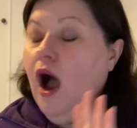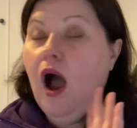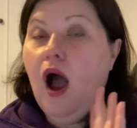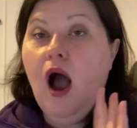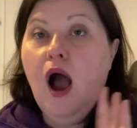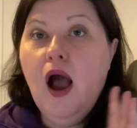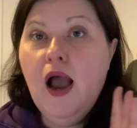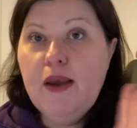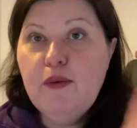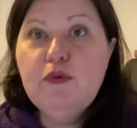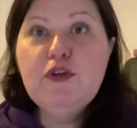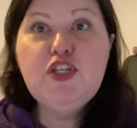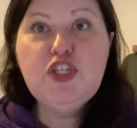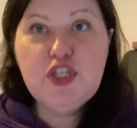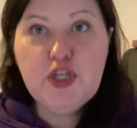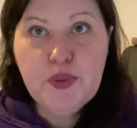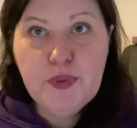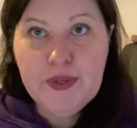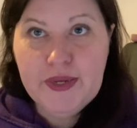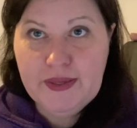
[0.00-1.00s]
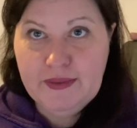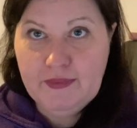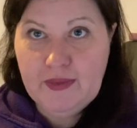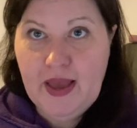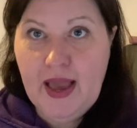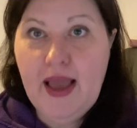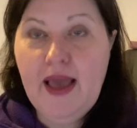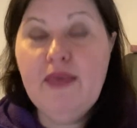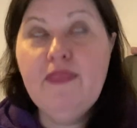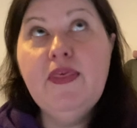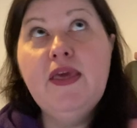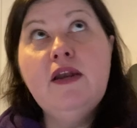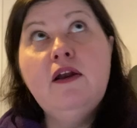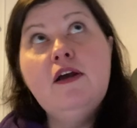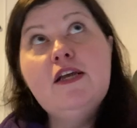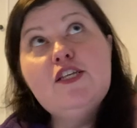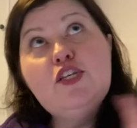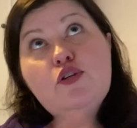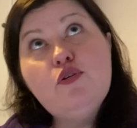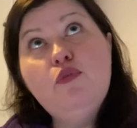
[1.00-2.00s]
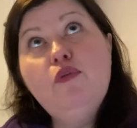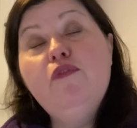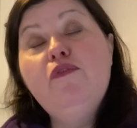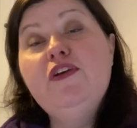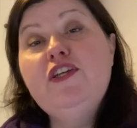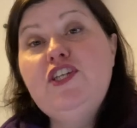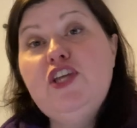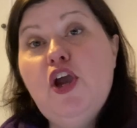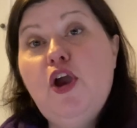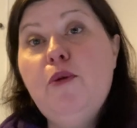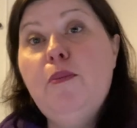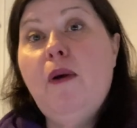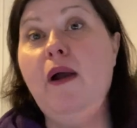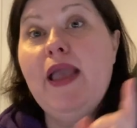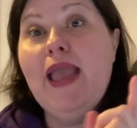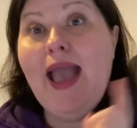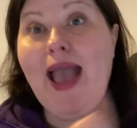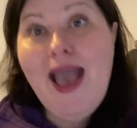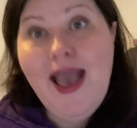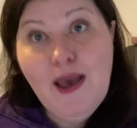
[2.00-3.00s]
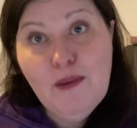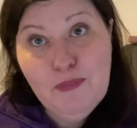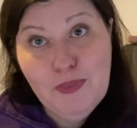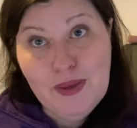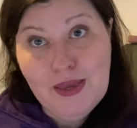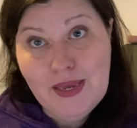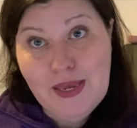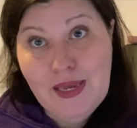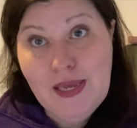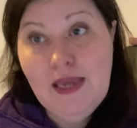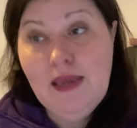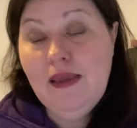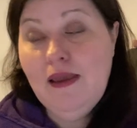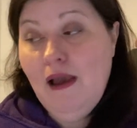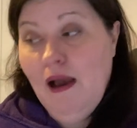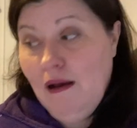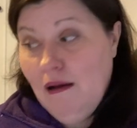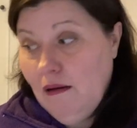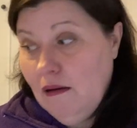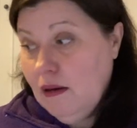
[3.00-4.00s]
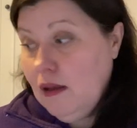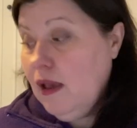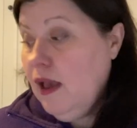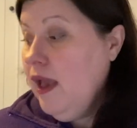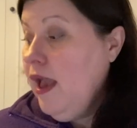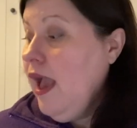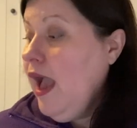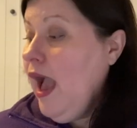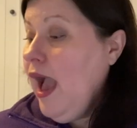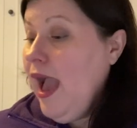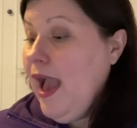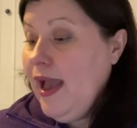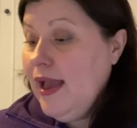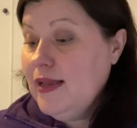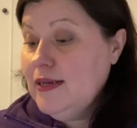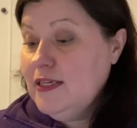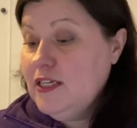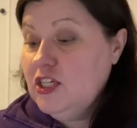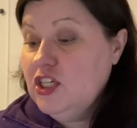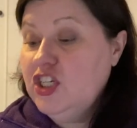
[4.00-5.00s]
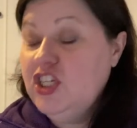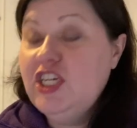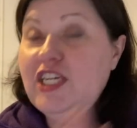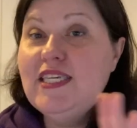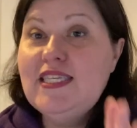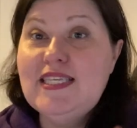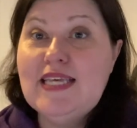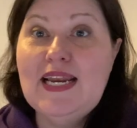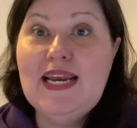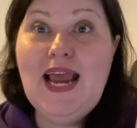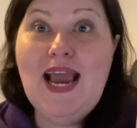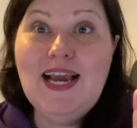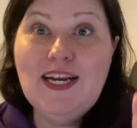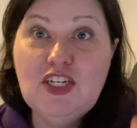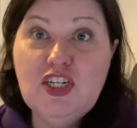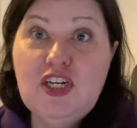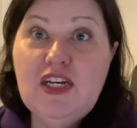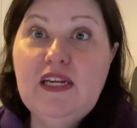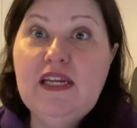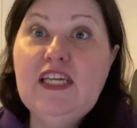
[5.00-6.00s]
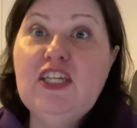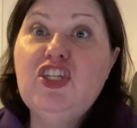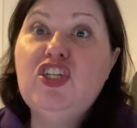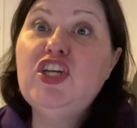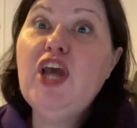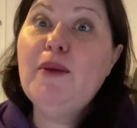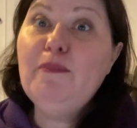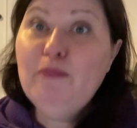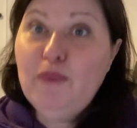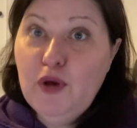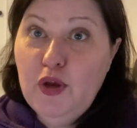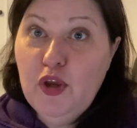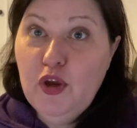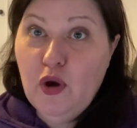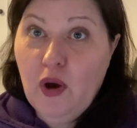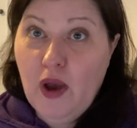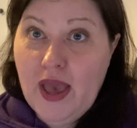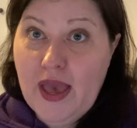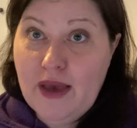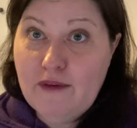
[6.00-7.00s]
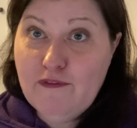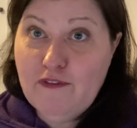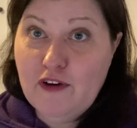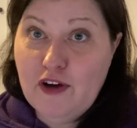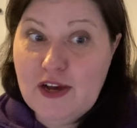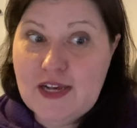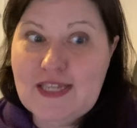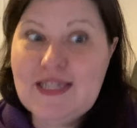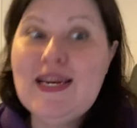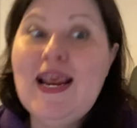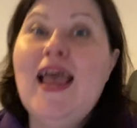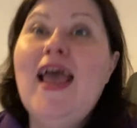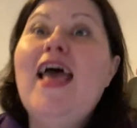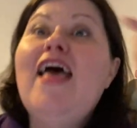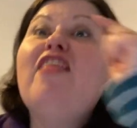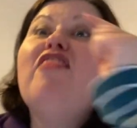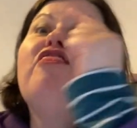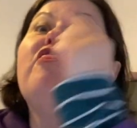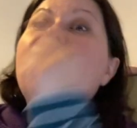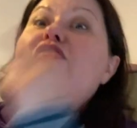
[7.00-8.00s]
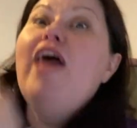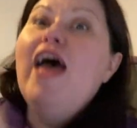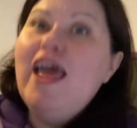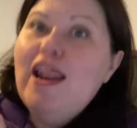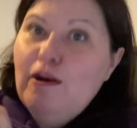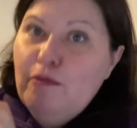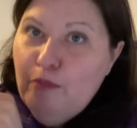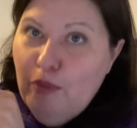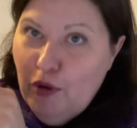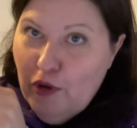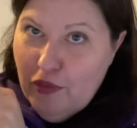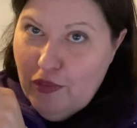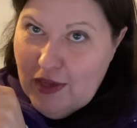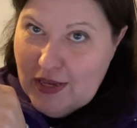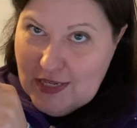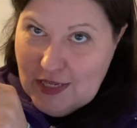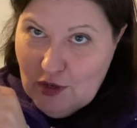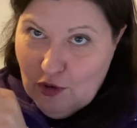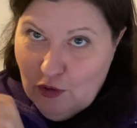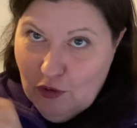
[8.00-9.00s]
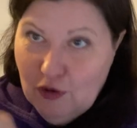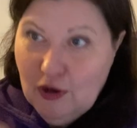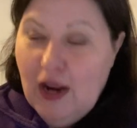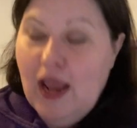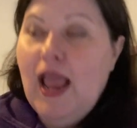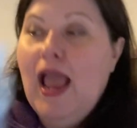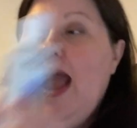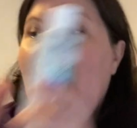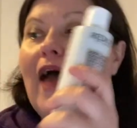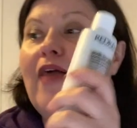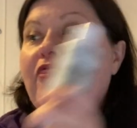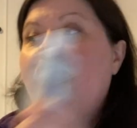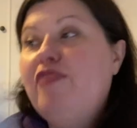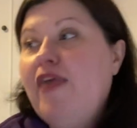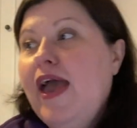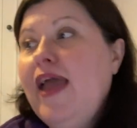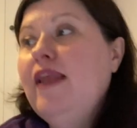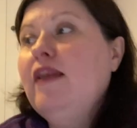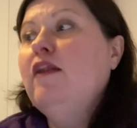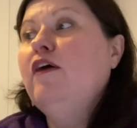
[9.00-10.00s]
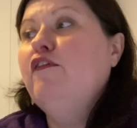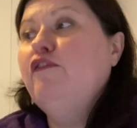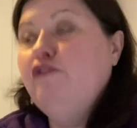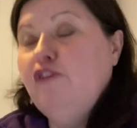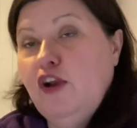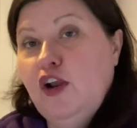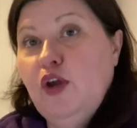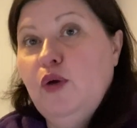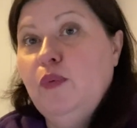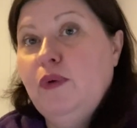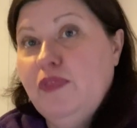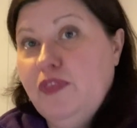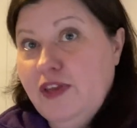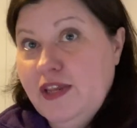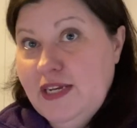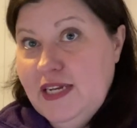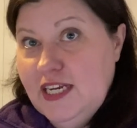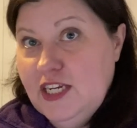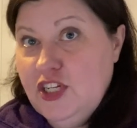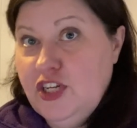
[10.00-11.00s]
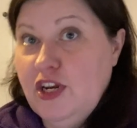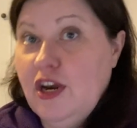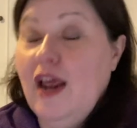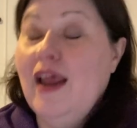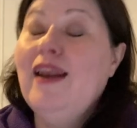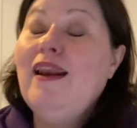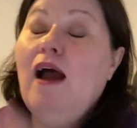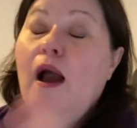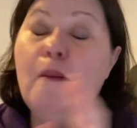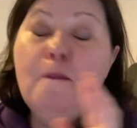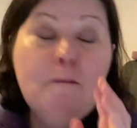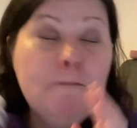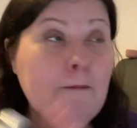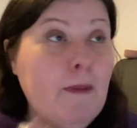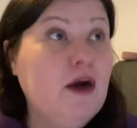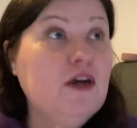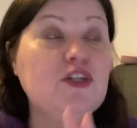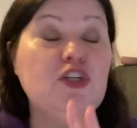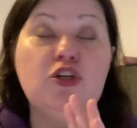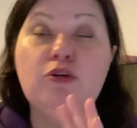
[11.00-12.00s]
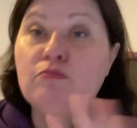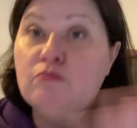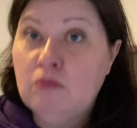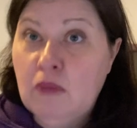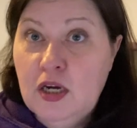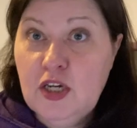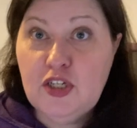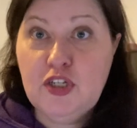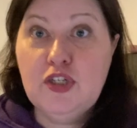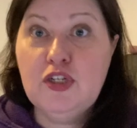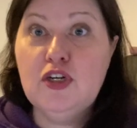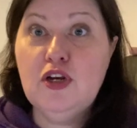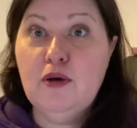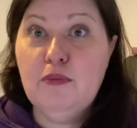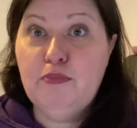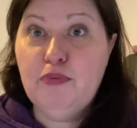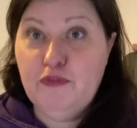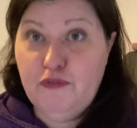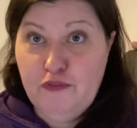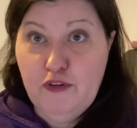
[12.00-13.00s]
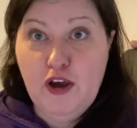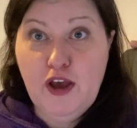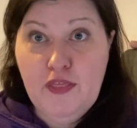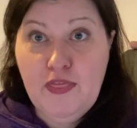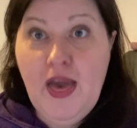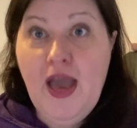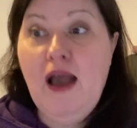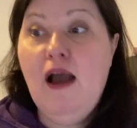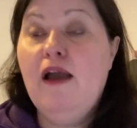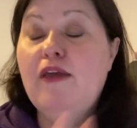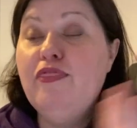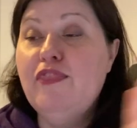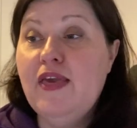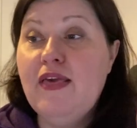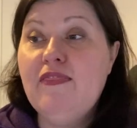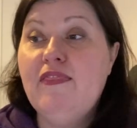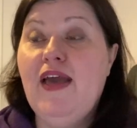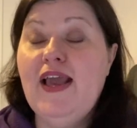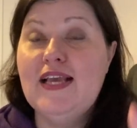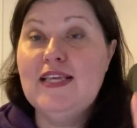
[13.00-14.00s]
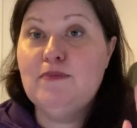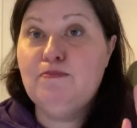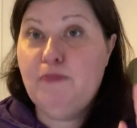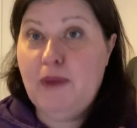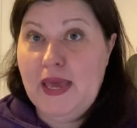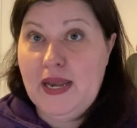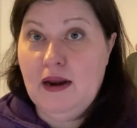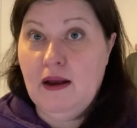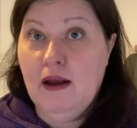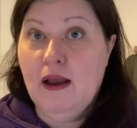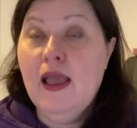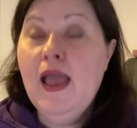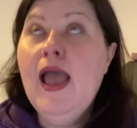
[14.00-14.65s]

I was doing that, and then I saw a video by Abbey Yung, and she said, actually, shampoo your hair first, then put this on, and then follow with conditioner. And I much, much prefer that. I think that is better.